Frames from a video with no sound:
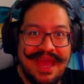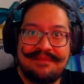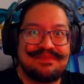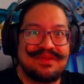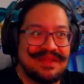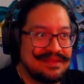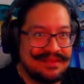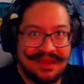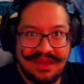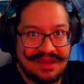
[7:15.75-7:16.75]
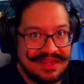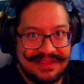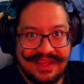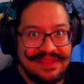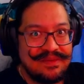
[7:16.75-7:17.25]
apple and the
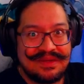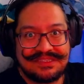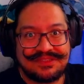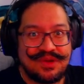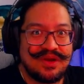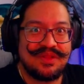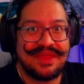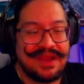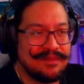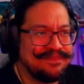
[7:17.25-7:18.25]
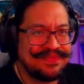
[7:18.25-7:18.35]
continuing struggle there